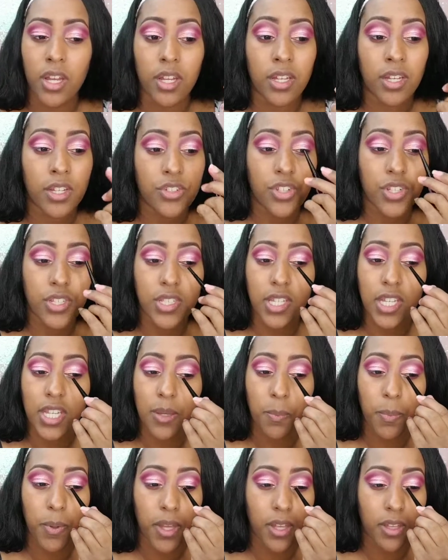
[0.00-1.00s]
is just
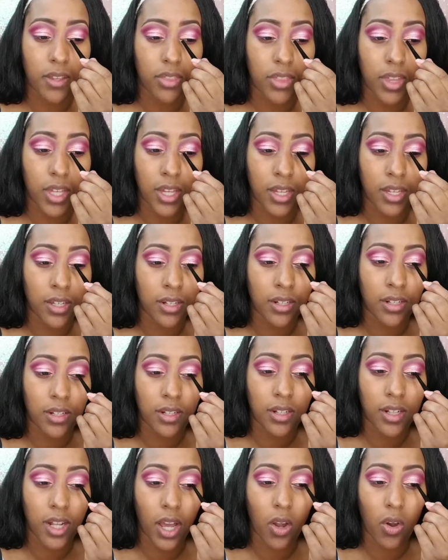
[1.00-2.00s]
keep it
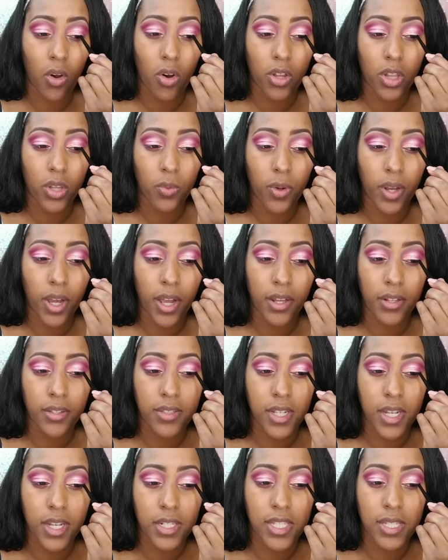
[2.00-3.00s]
thin, like all the way,
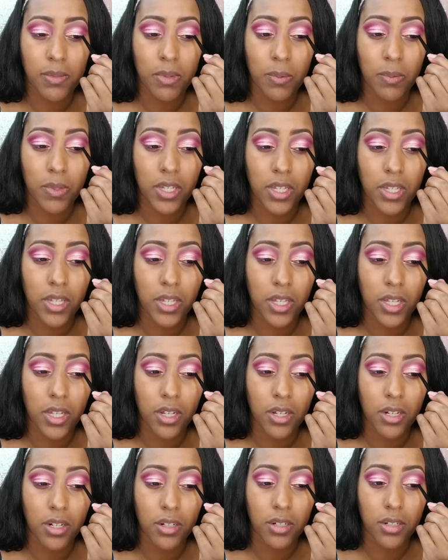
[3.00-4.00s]
say it's maybe
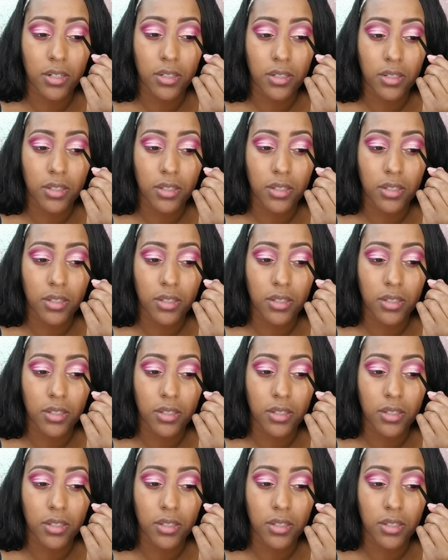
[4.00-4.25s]
here.